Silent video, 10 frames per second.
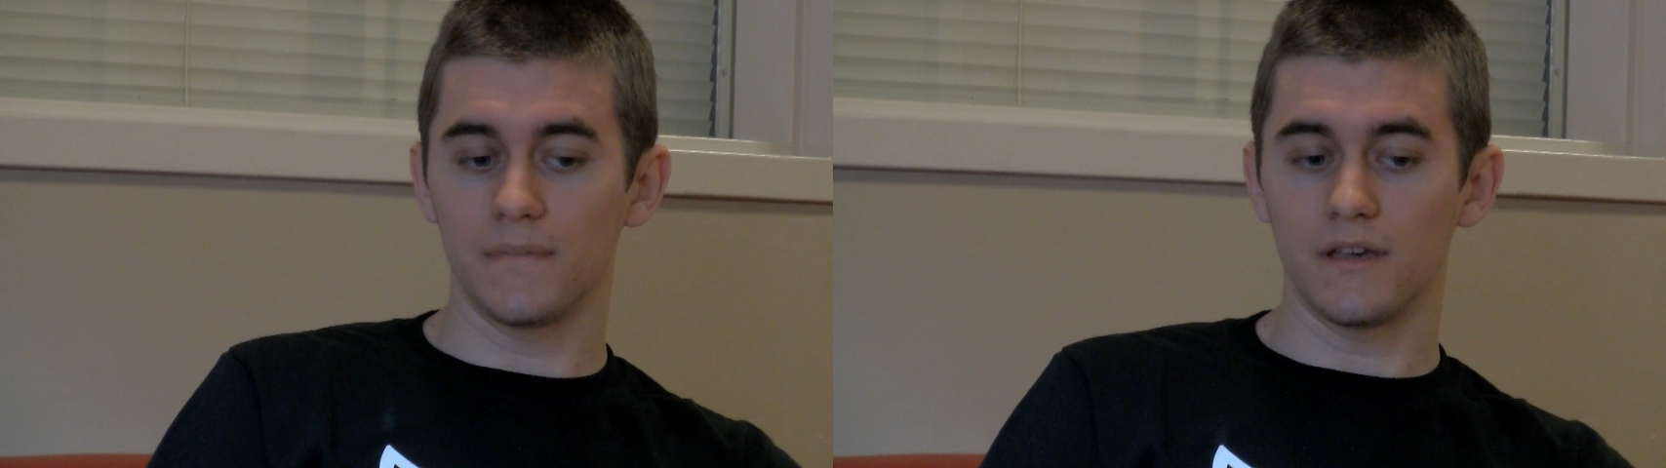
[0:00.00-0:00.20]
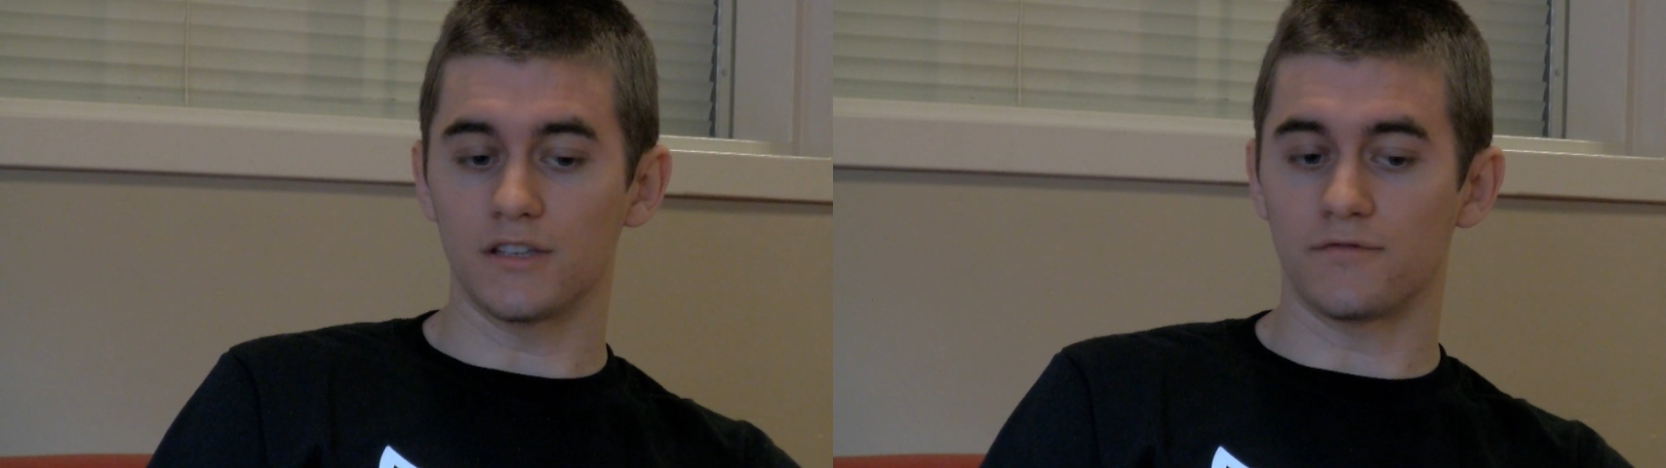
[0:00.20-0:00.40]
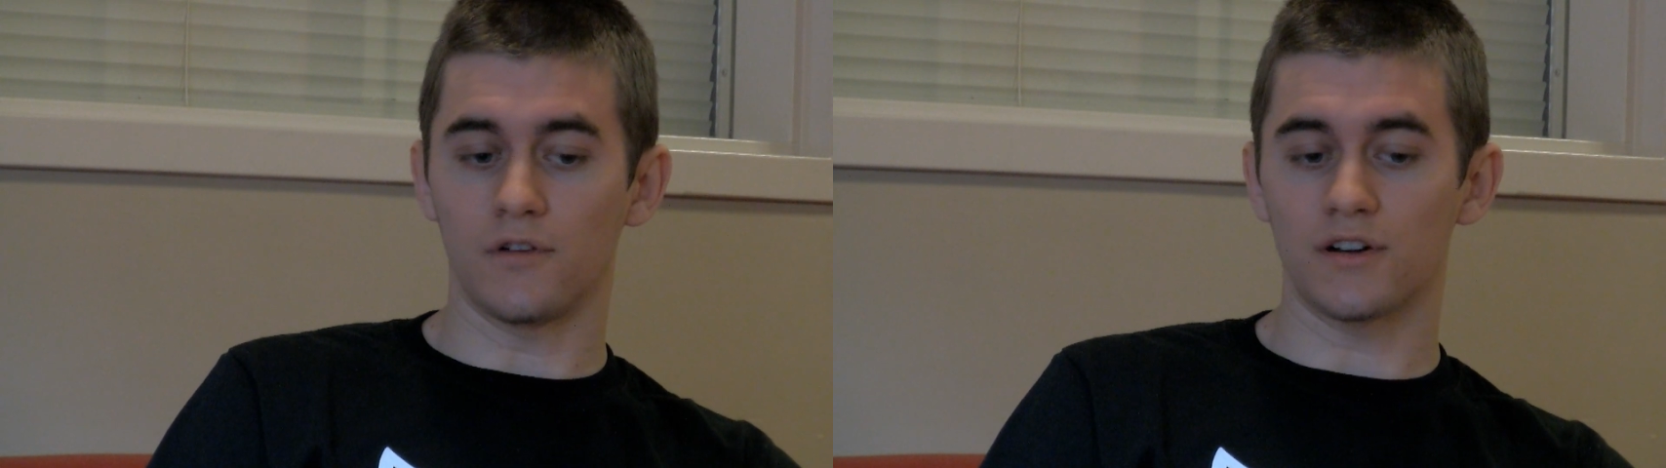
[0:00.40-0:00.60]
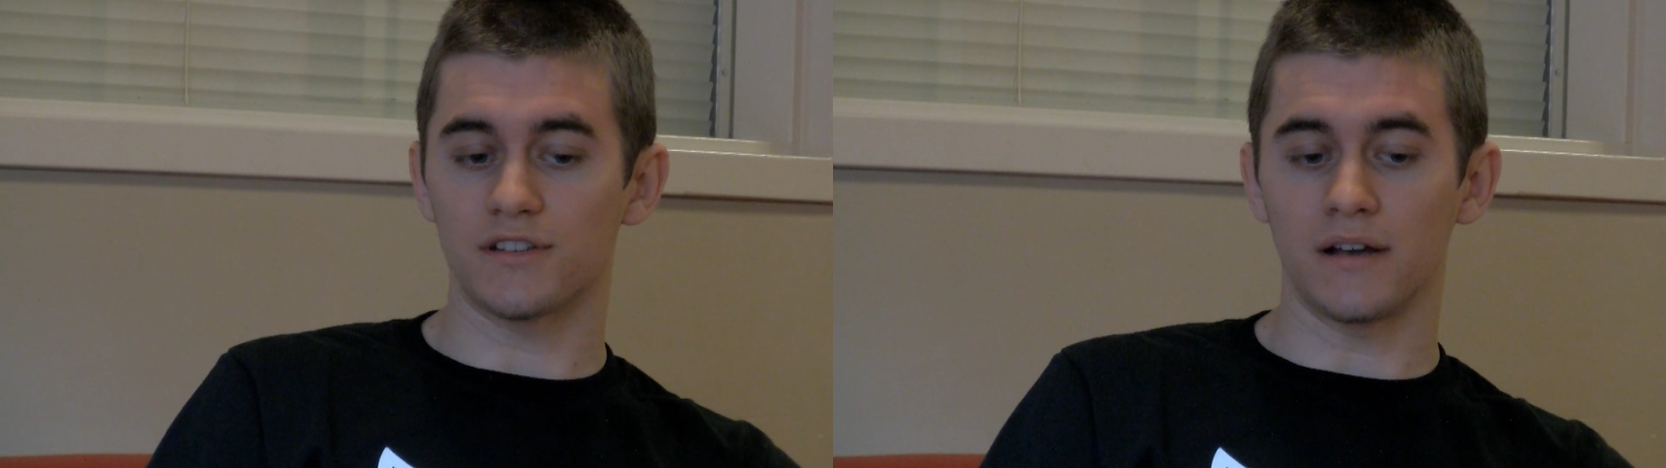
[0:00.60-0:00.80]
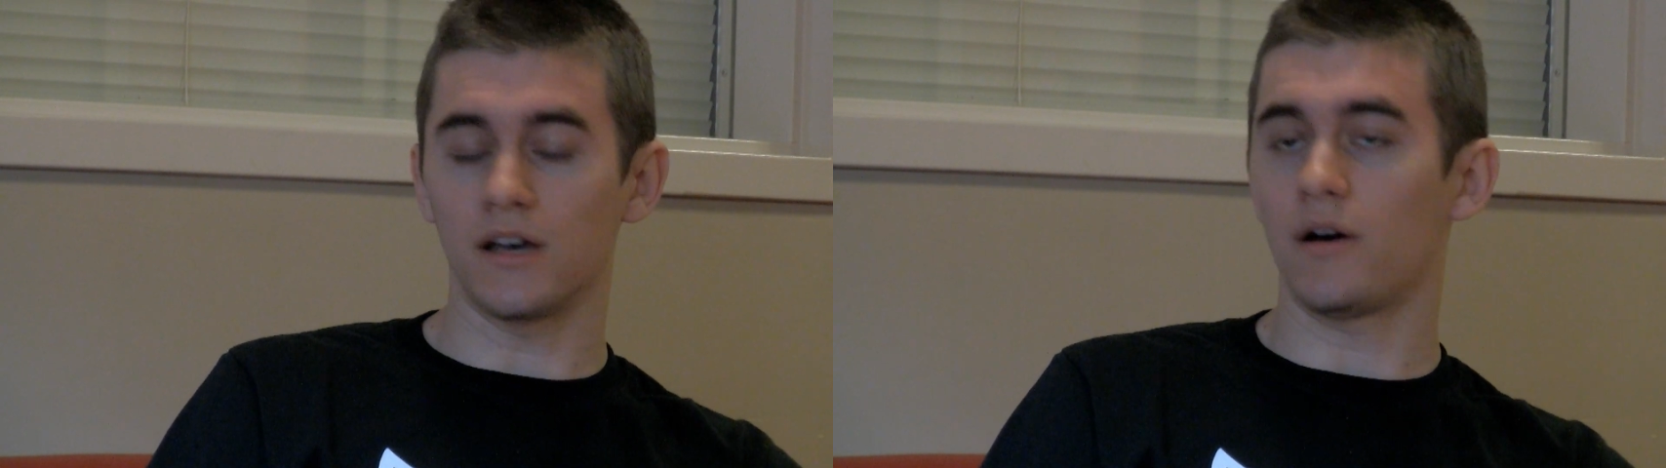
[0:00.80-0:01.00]
as far as
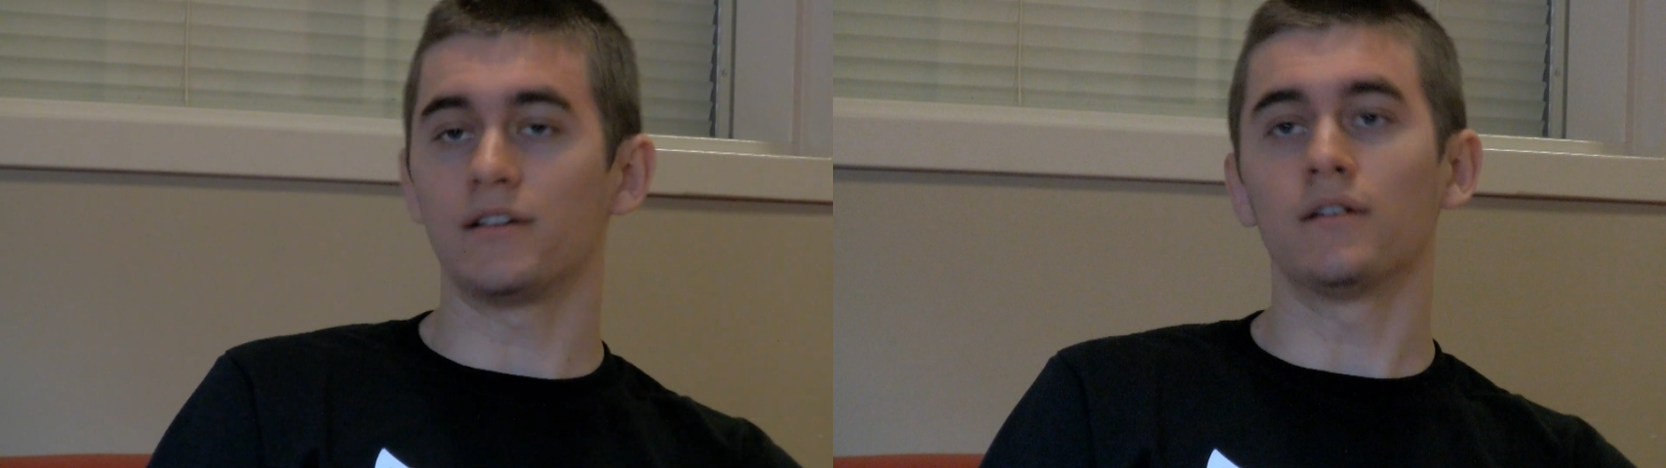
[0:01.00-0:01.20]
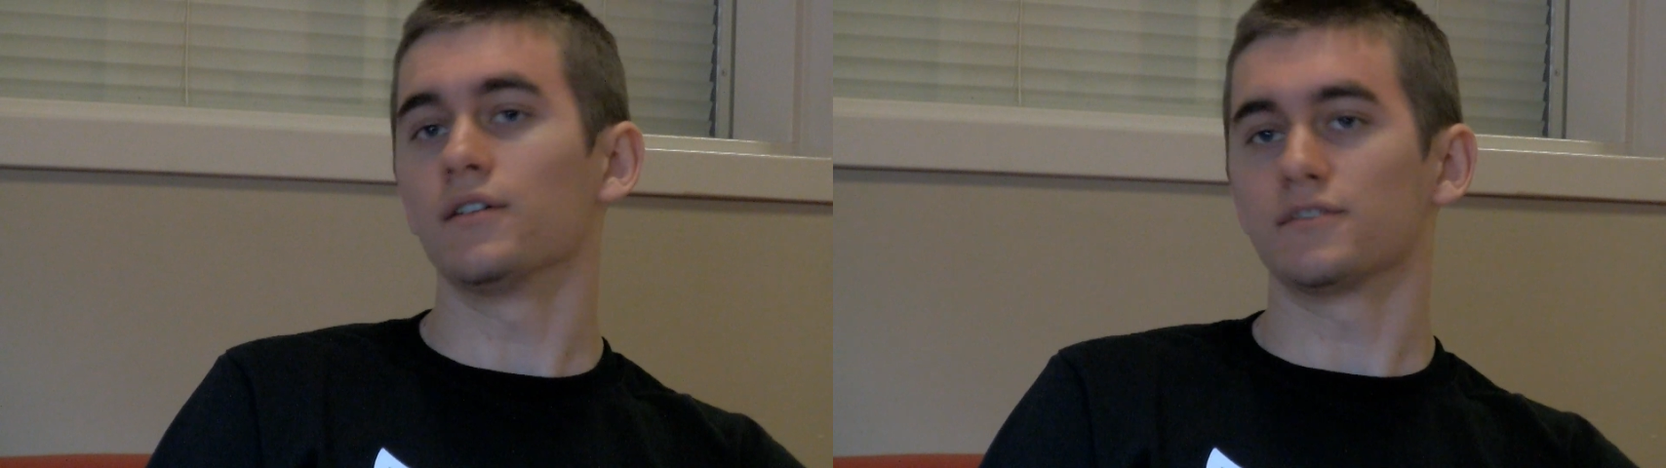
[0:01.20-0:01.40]
I know, I don't know